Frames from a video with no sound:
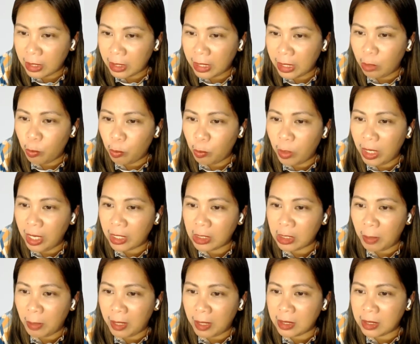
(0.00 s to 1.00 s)
Can we
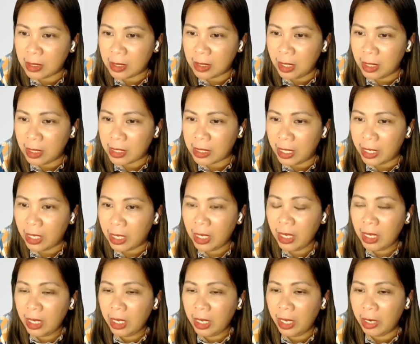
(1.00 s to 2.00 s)
expense things like
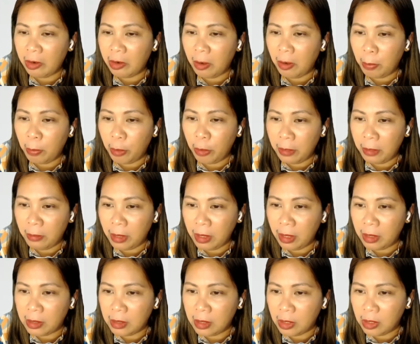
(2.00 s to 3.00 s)
hair
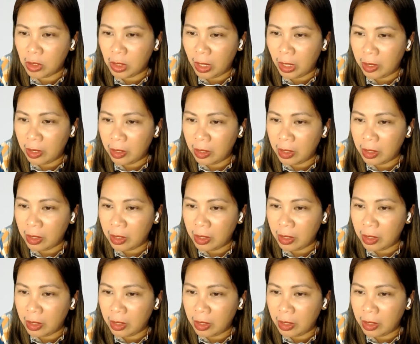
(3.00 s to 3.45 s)
appointments, etc.?